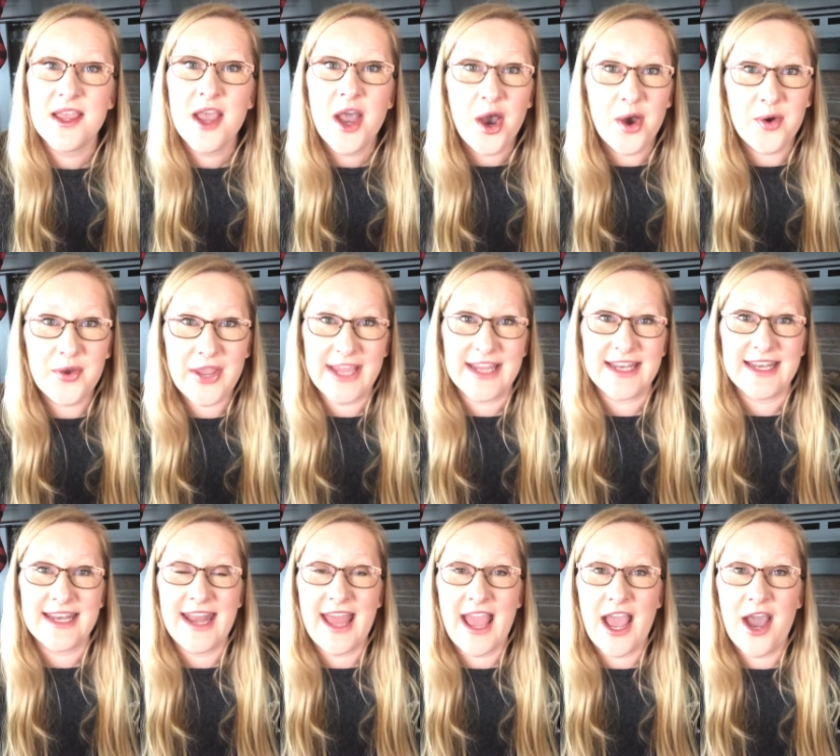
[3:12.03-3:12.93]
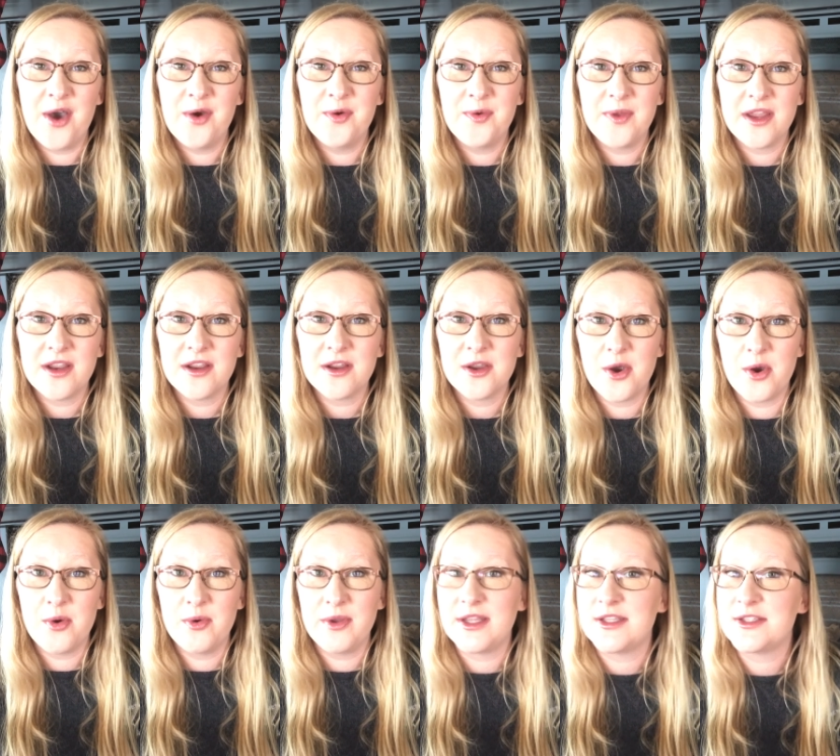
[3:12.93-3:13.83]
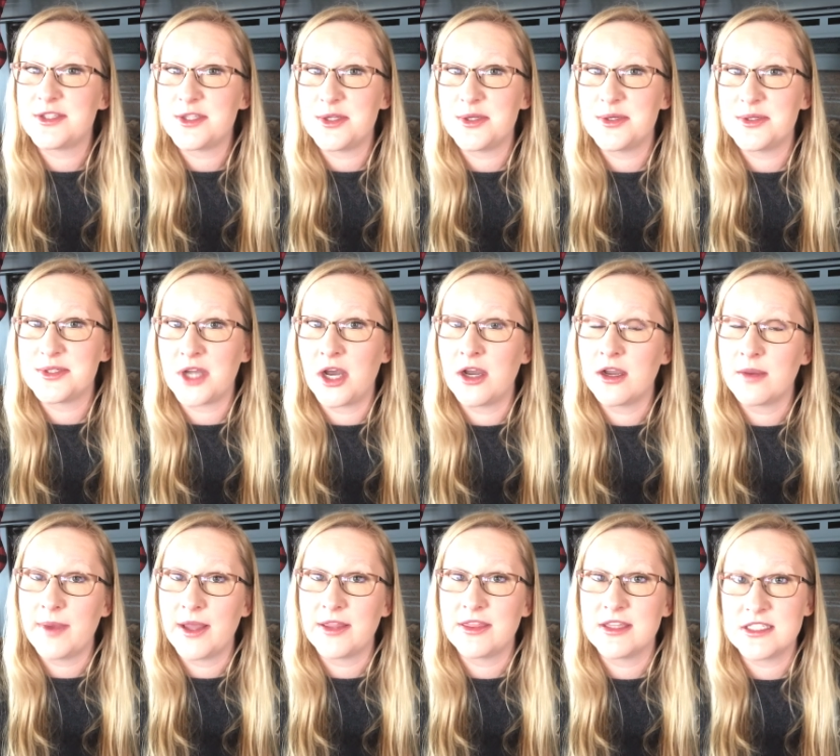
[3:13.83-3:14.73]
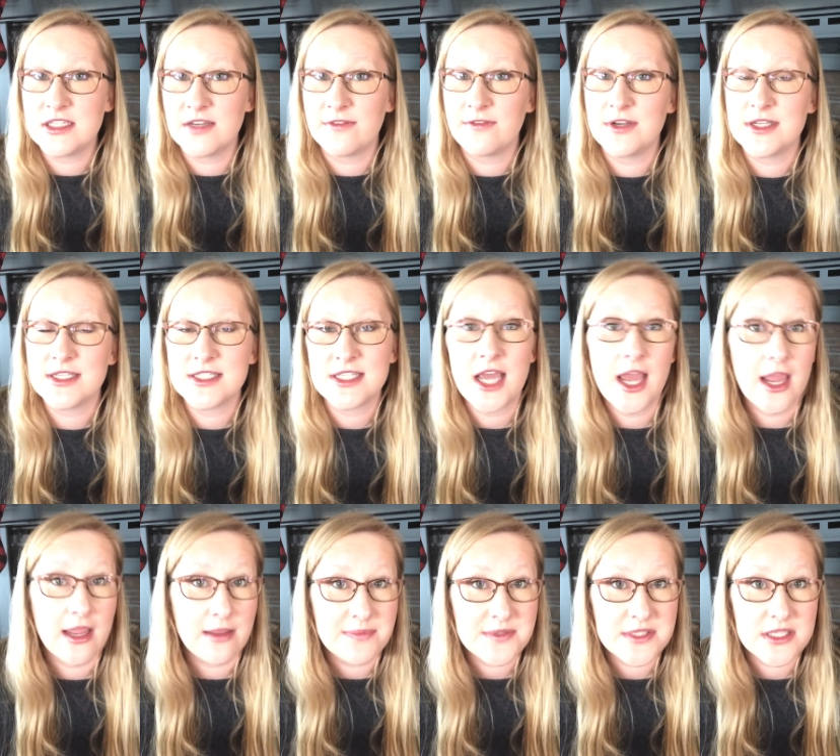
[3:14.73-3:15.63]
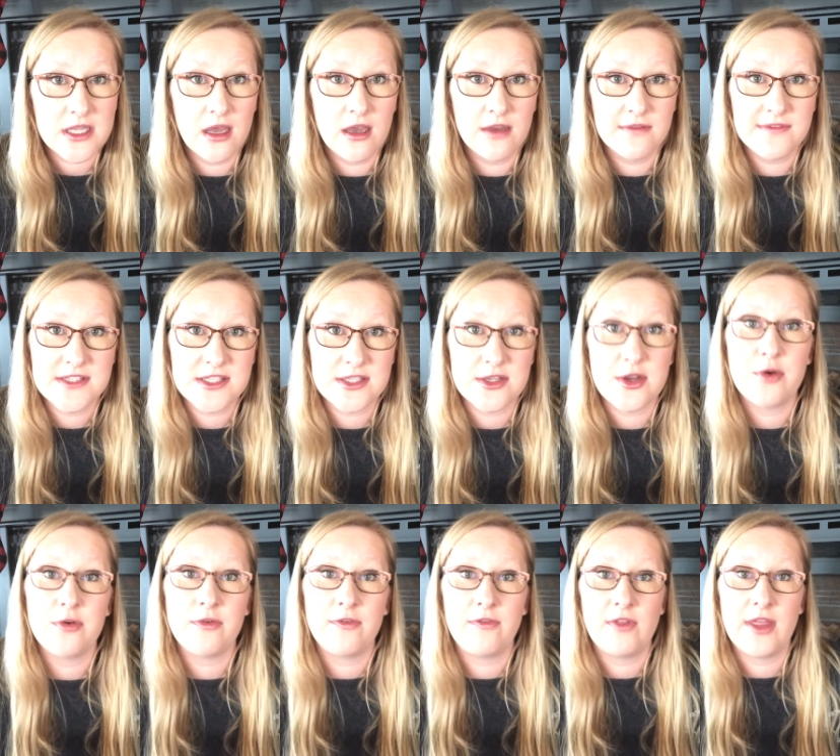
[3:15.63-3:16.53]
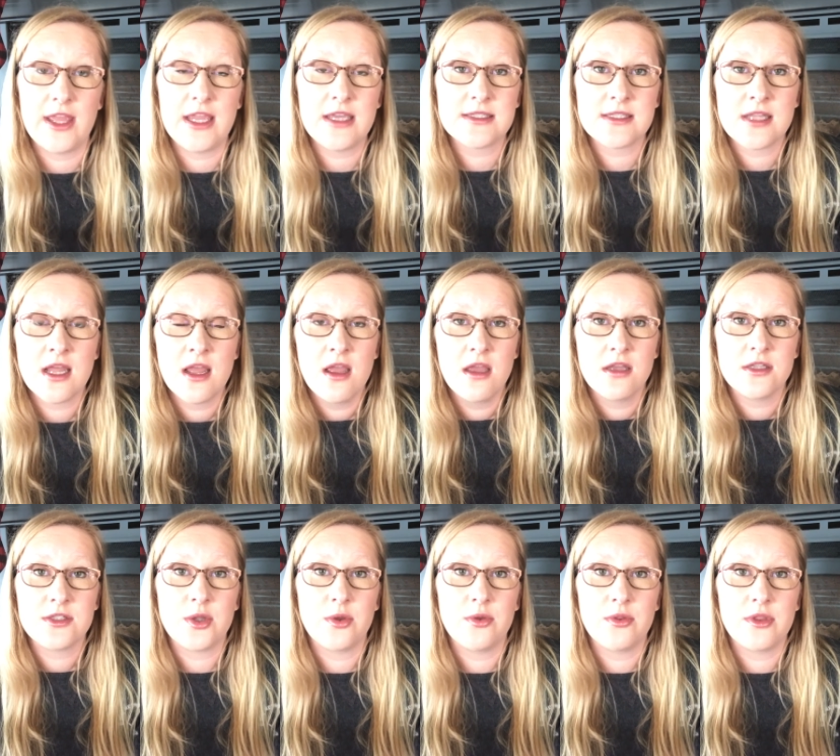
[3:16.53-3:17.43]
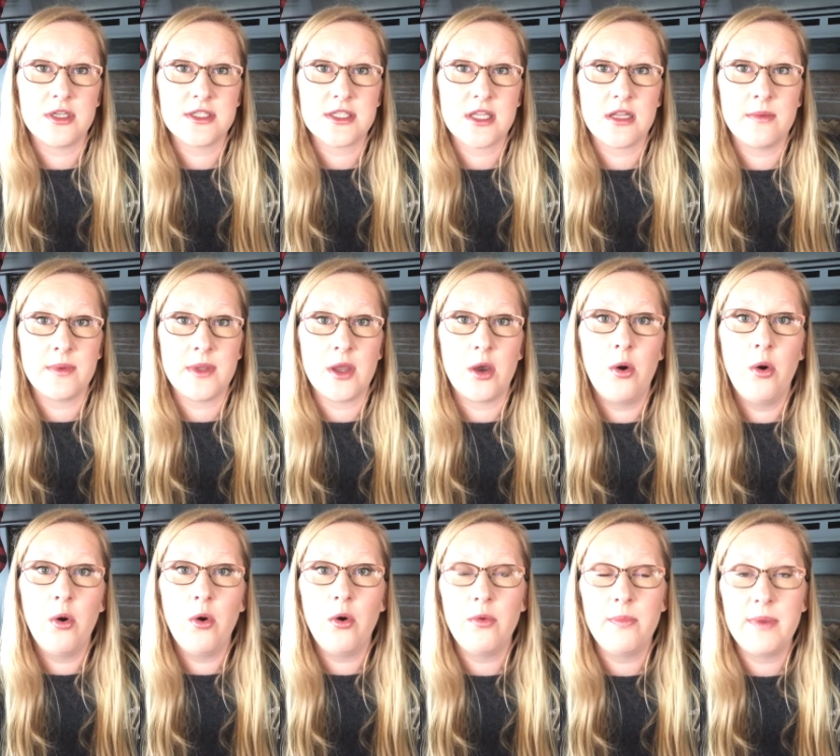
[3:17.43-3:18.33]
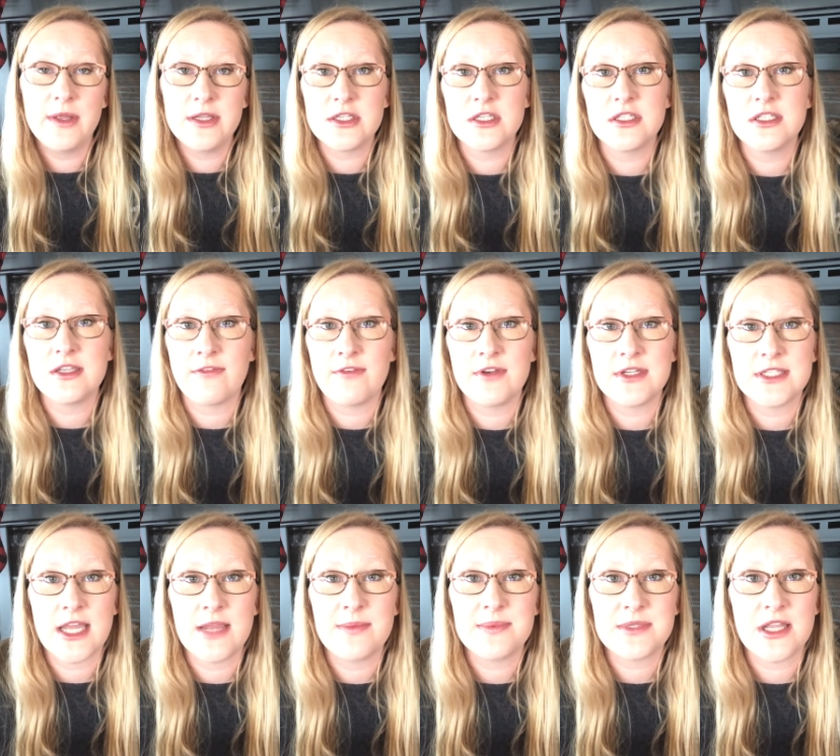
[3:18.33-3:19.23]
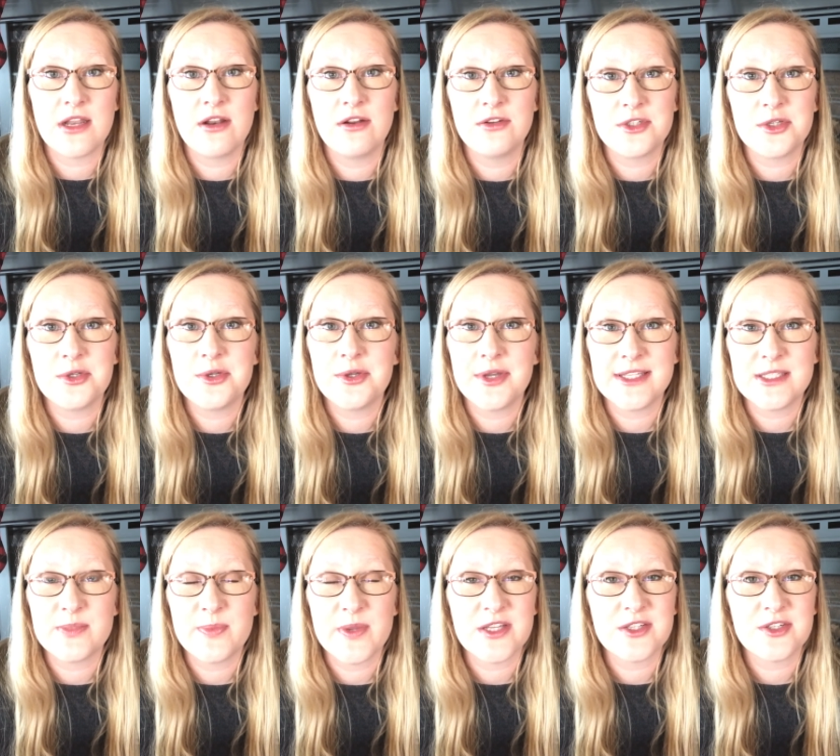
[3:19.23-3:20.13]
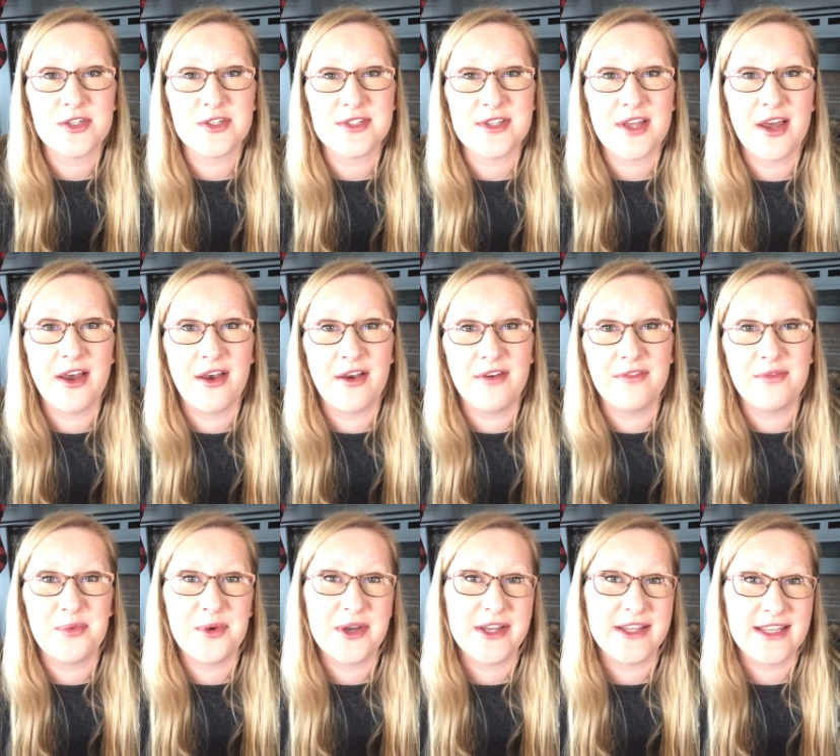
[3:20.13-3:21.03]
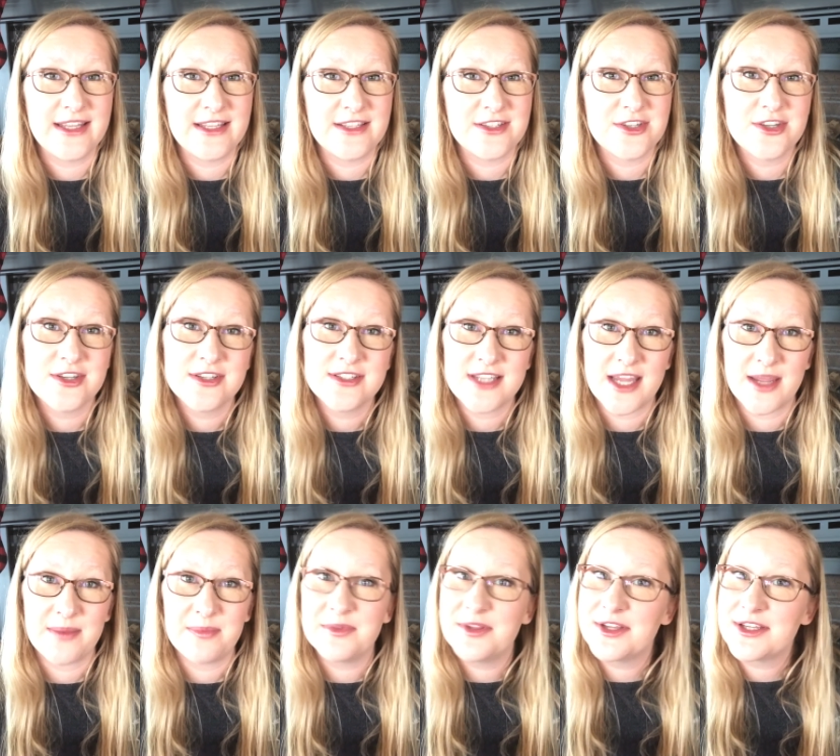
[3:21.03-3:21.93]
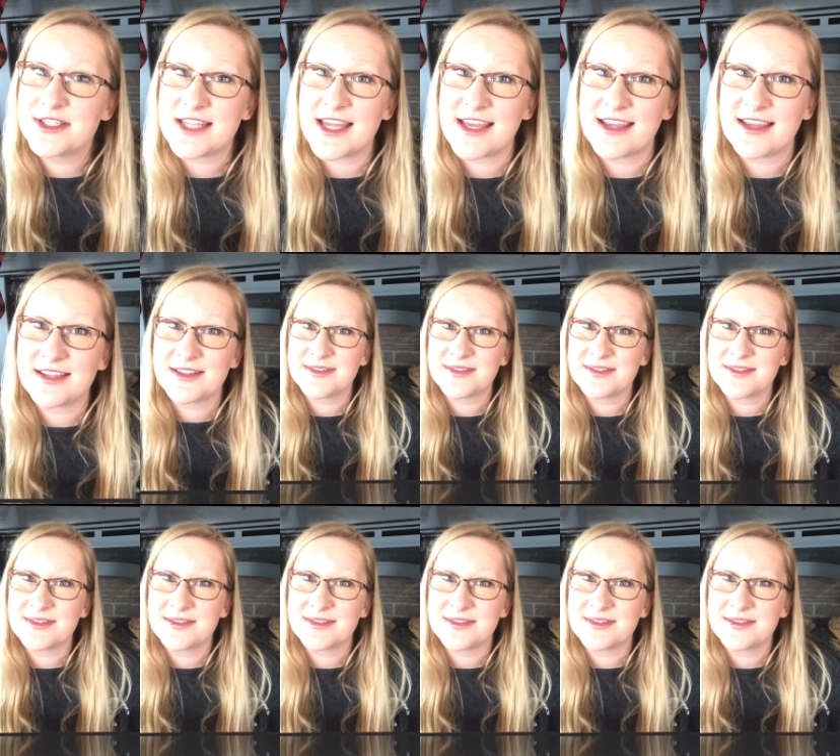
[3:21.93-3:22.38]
Okay, now we are going to talk about the different types of snowflakes. So there's going to be a whole bunch of different types, and I'll show you guys pictures of what each type looks like.